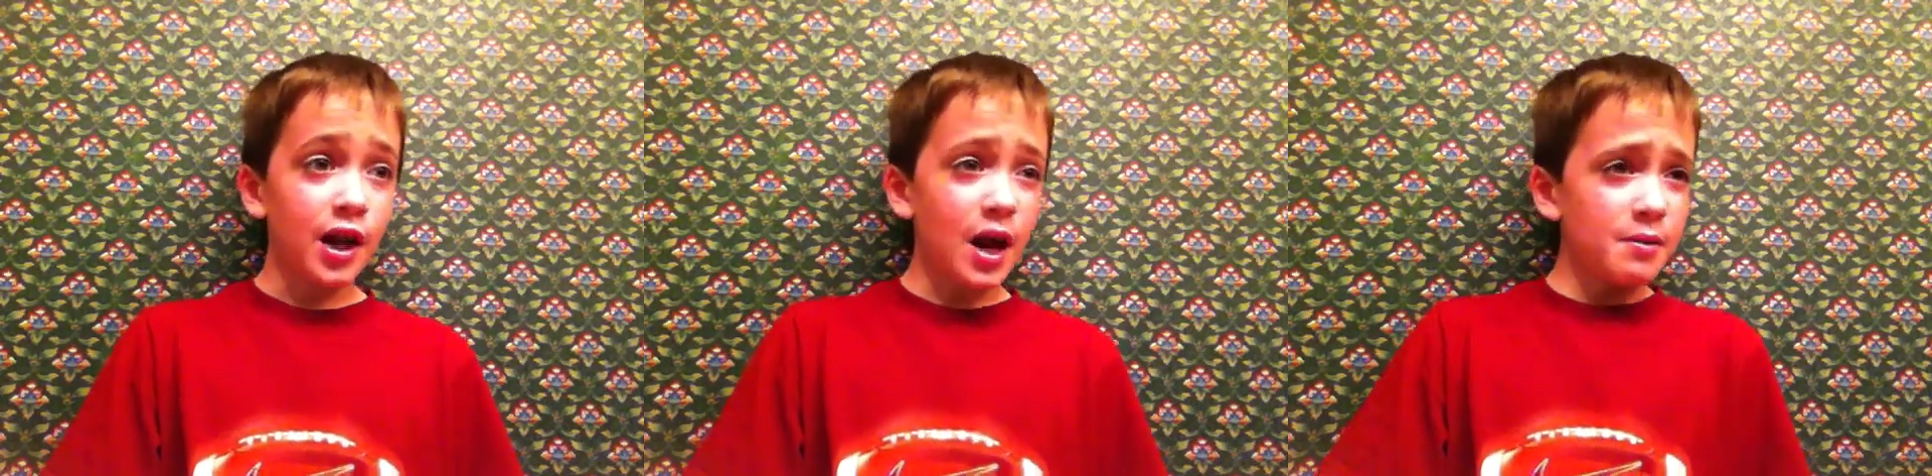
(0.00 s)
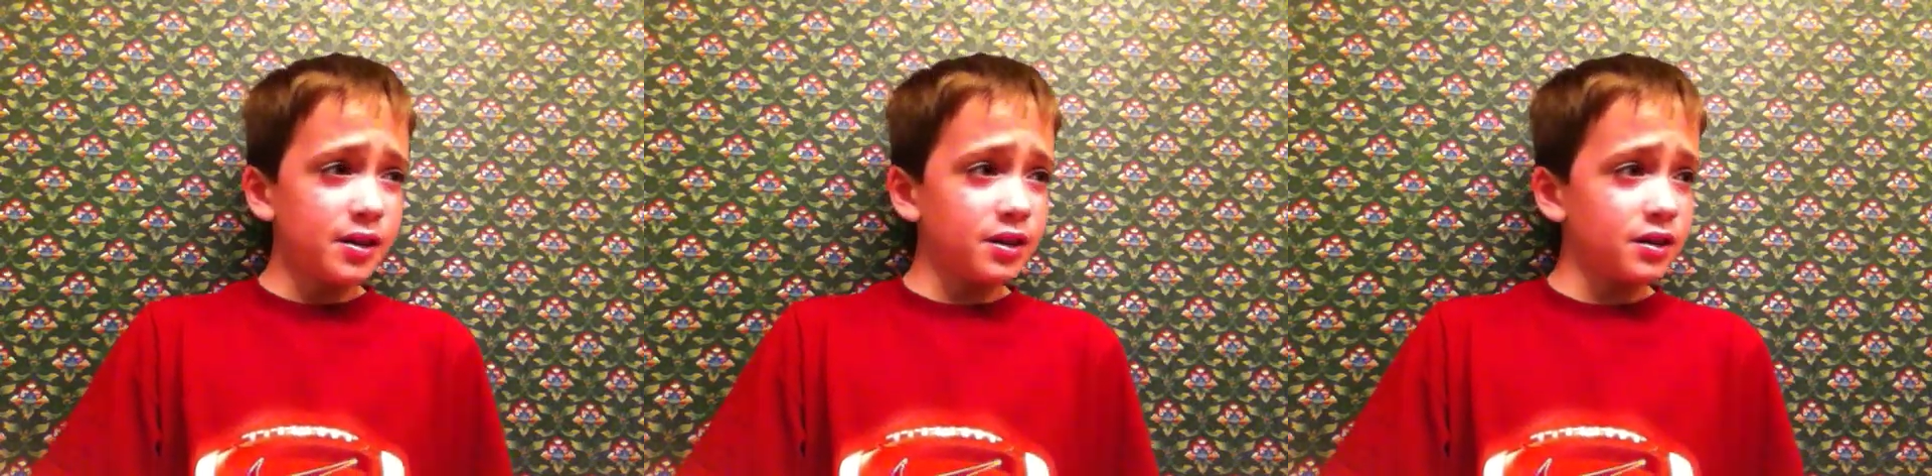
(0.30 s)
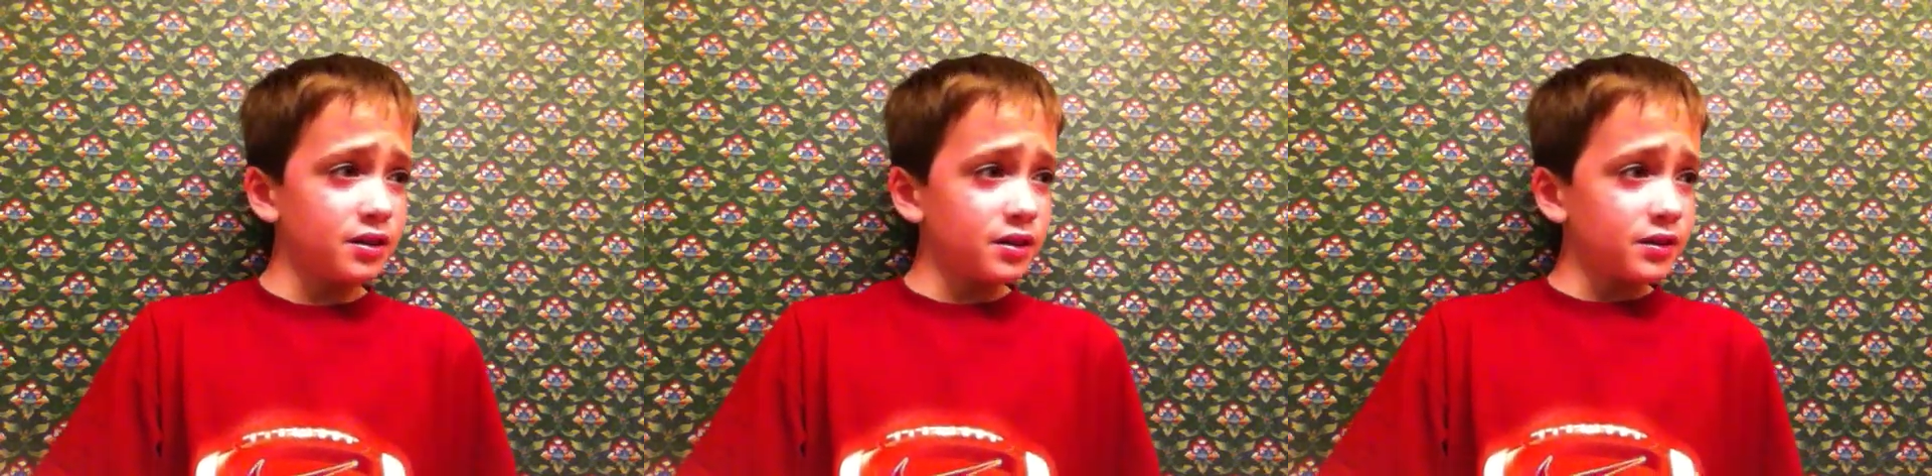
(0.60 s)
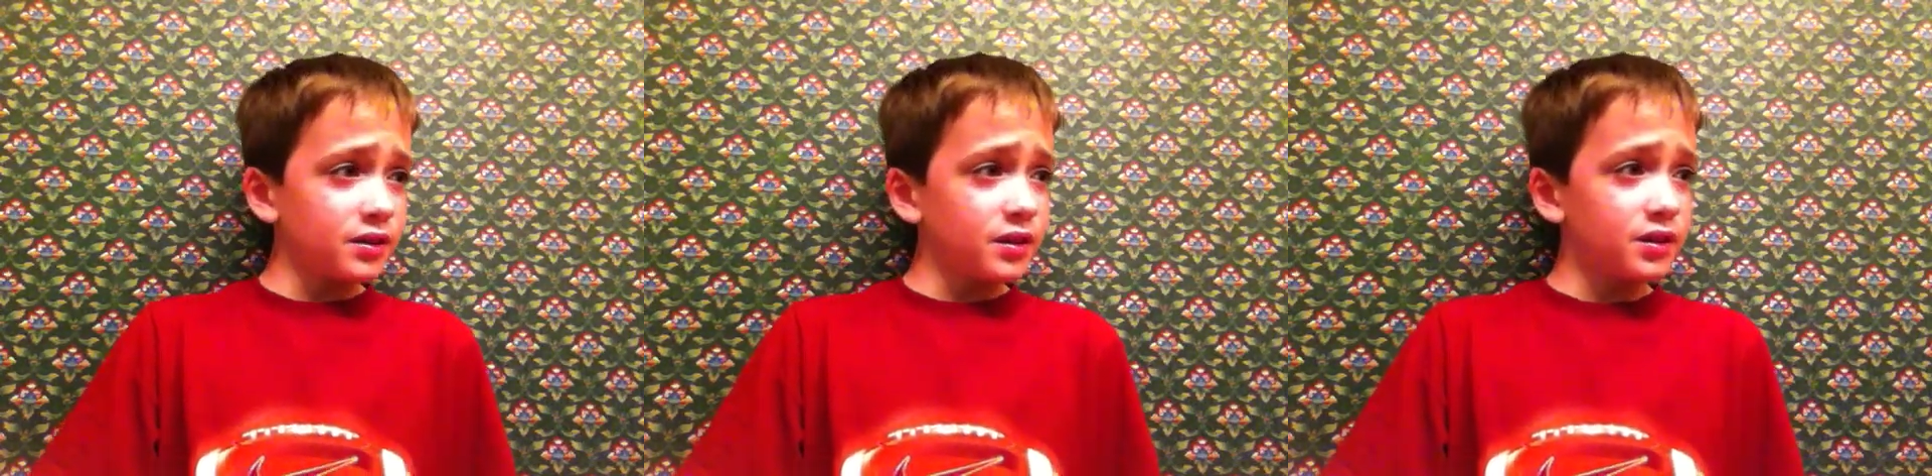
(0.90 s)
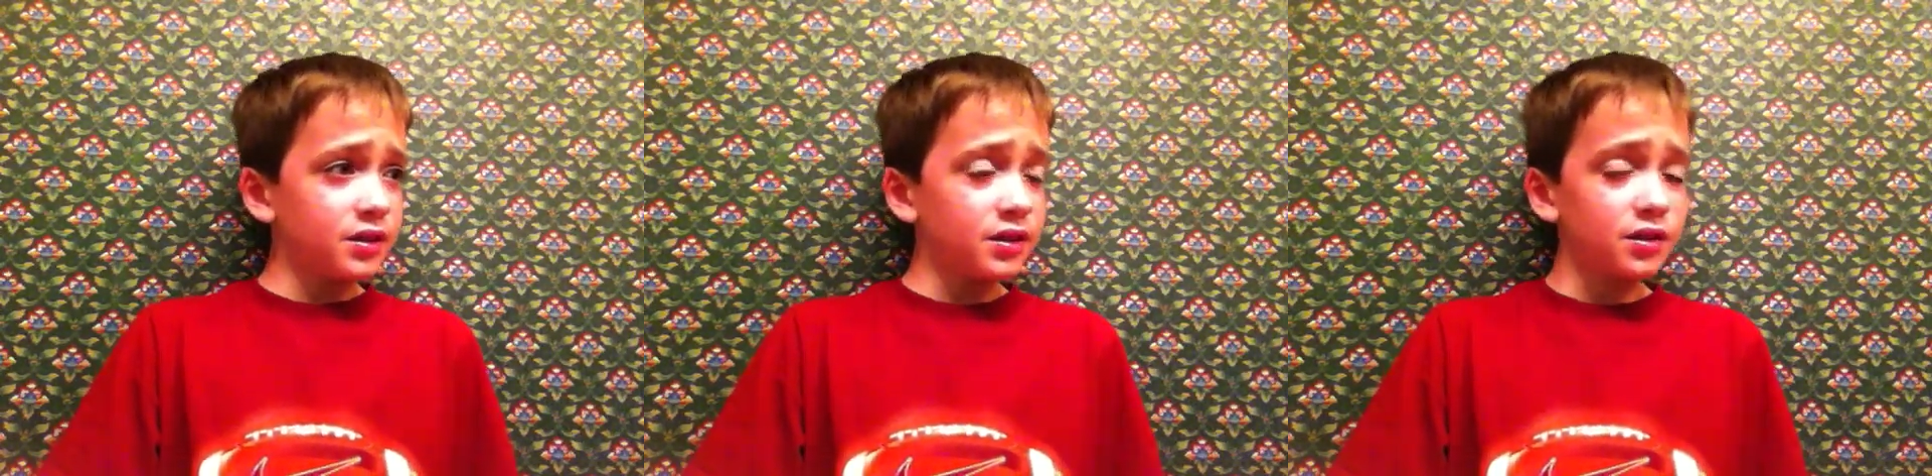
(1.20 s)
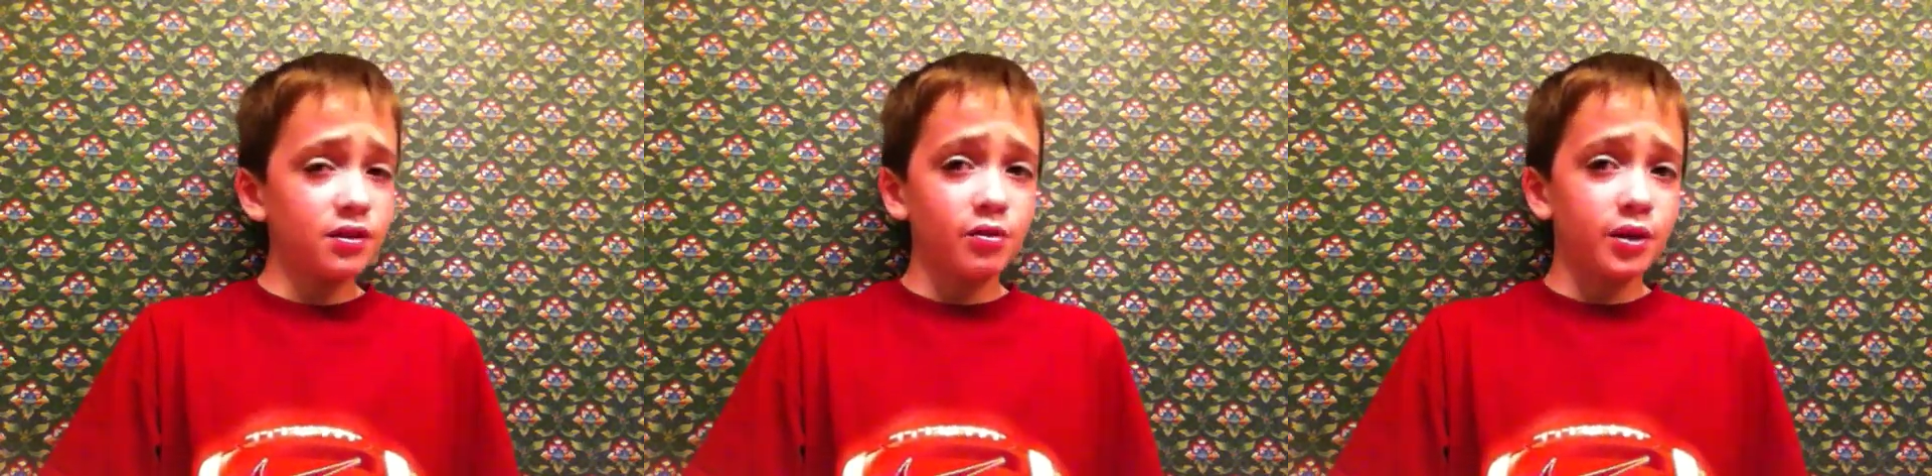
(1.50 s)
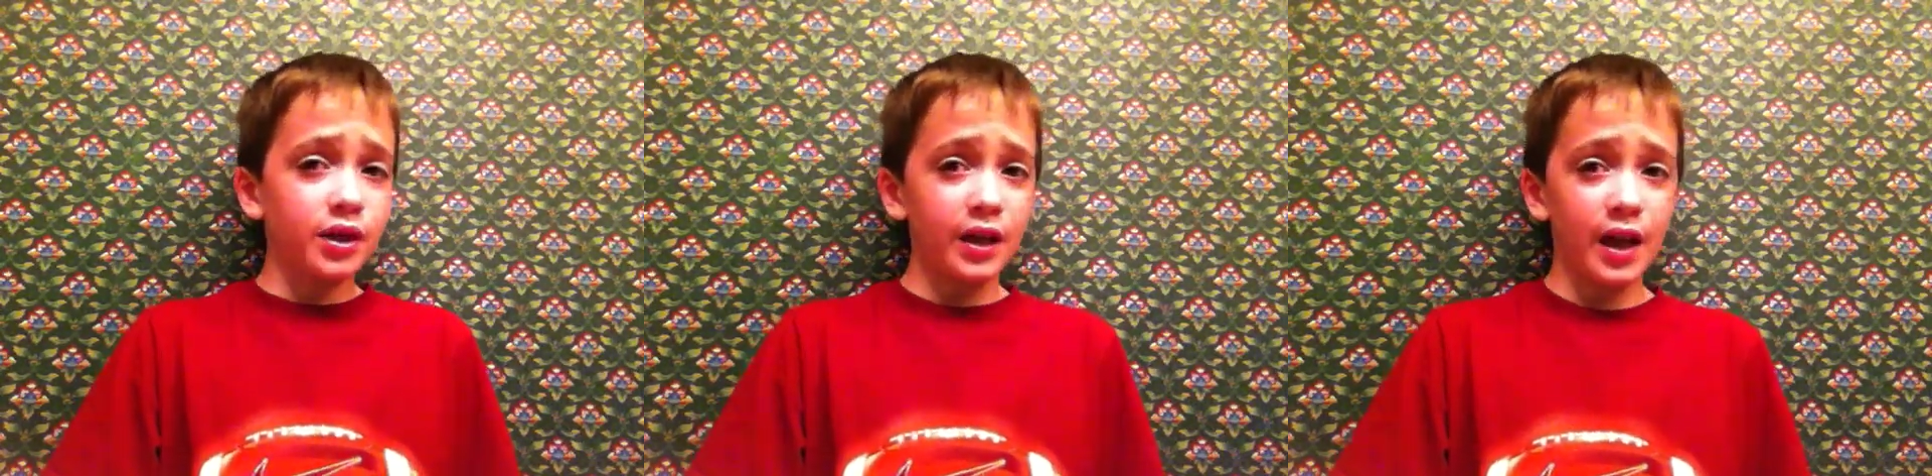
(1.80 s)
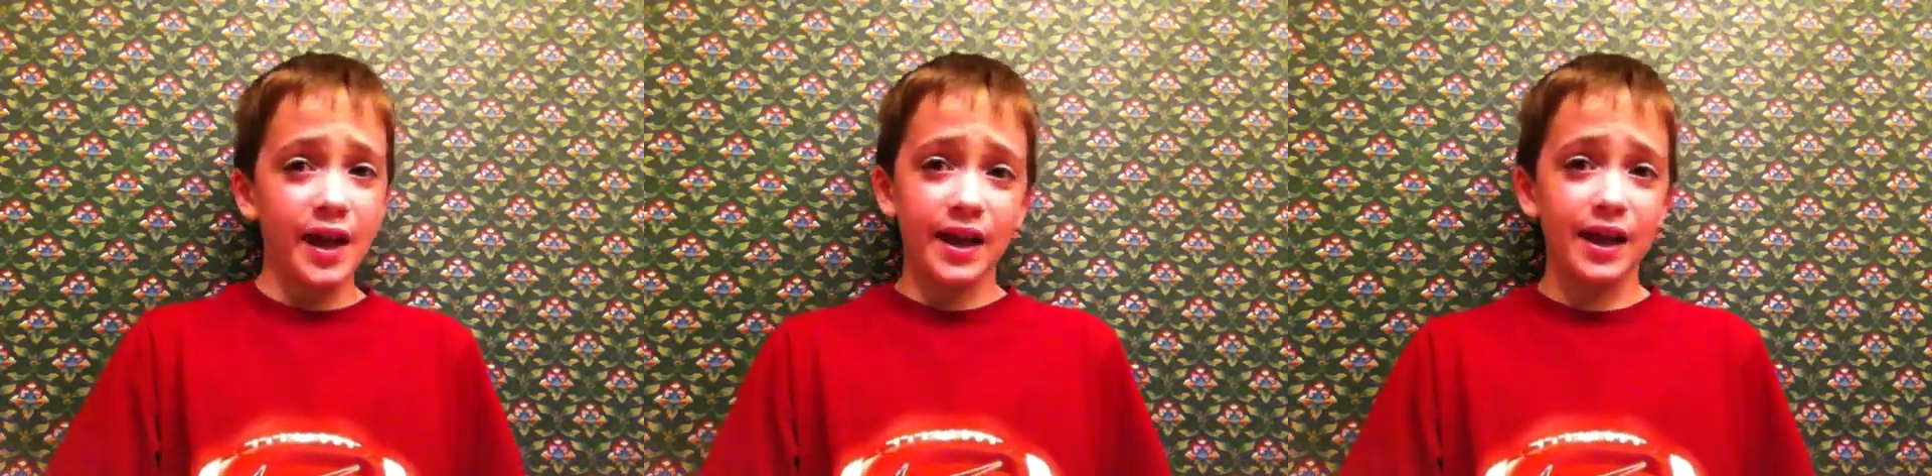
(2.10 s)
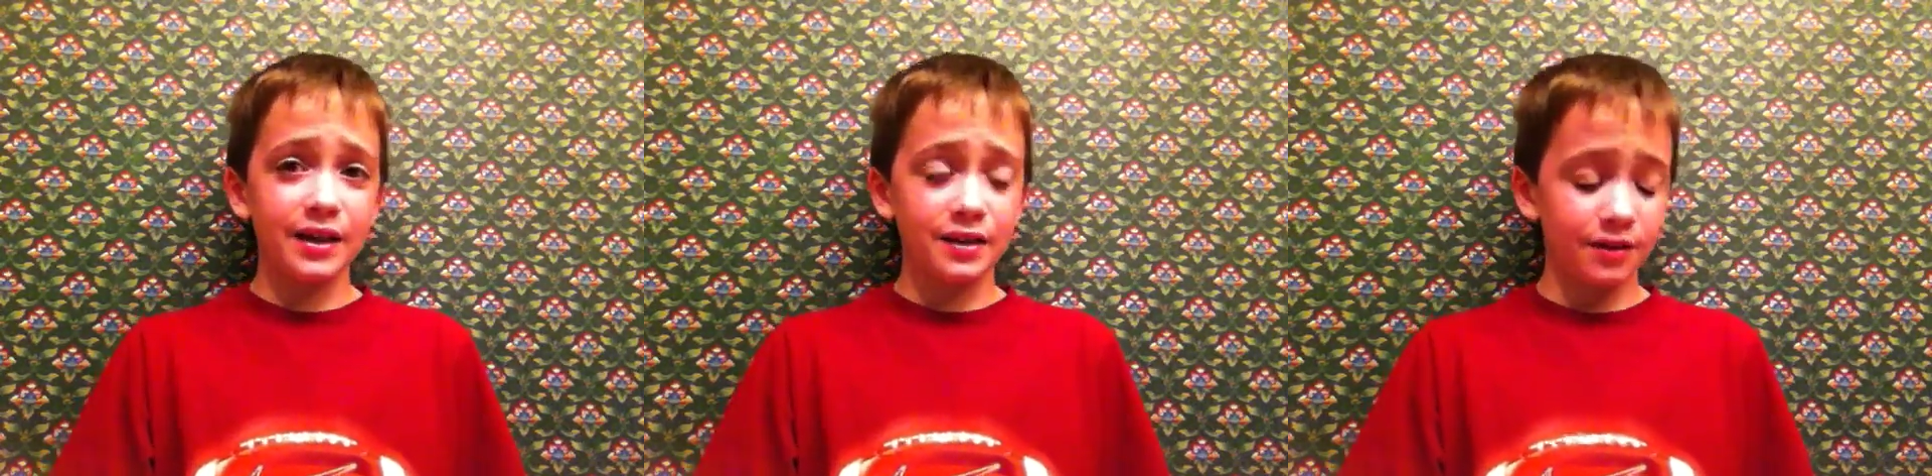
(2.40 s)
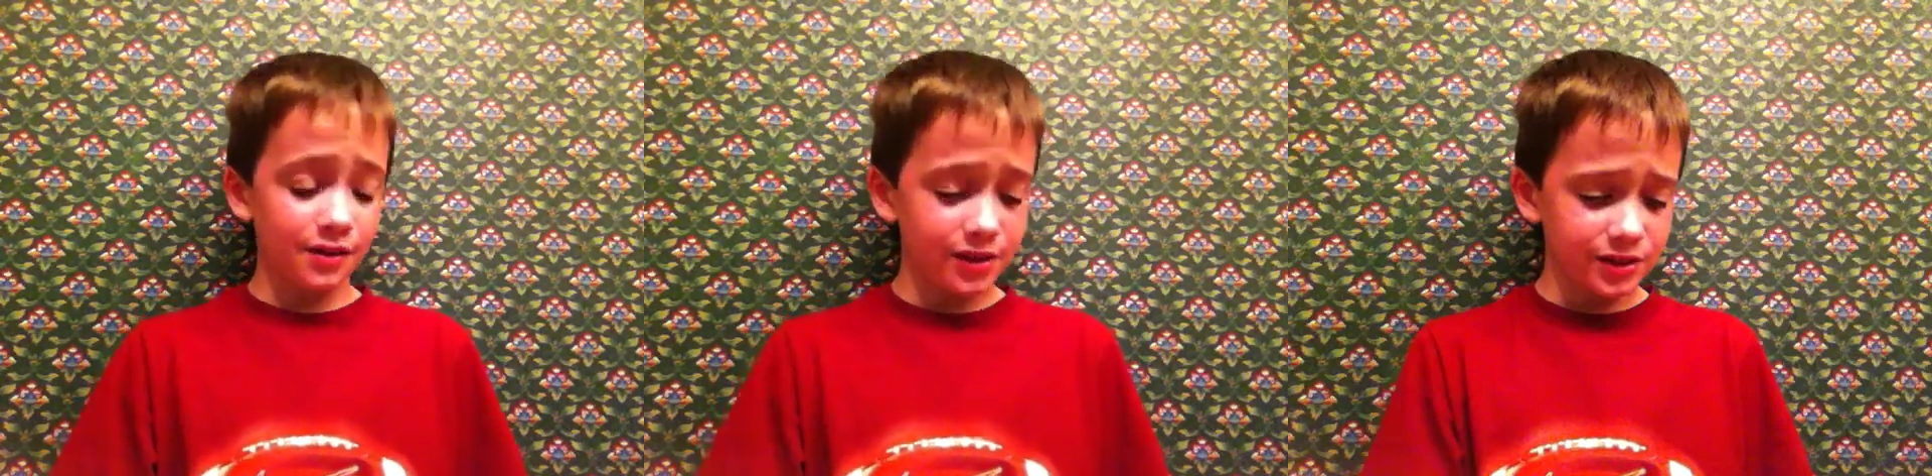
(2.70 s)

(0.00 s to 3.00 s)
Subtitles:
I mean, it's okay idea.